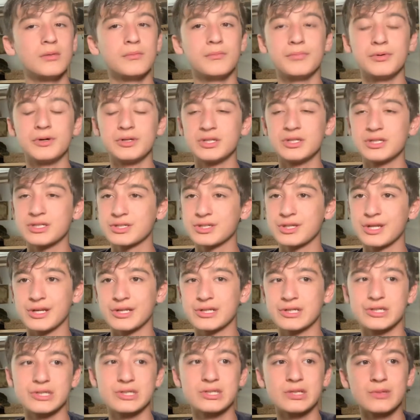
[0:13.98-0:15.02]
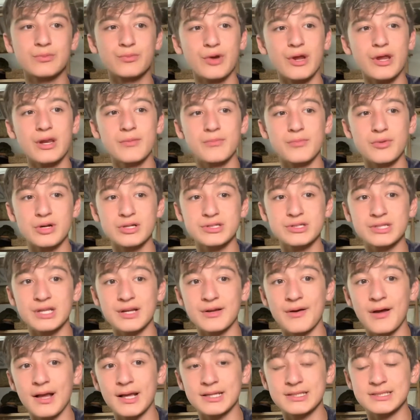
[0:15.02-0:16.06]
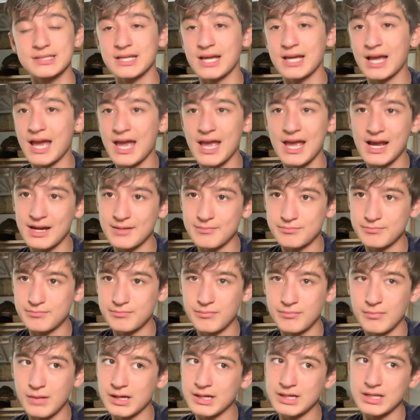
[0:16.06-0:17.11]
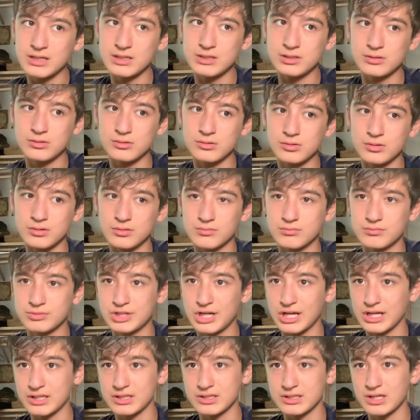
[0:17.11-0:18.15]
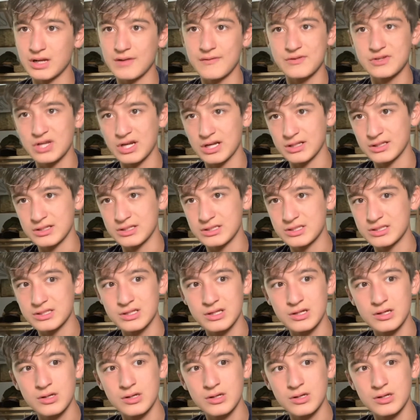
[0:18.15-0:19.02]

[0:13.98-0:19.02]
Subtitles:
But just some random books that I guess say, hey, I need to check this off the checklist.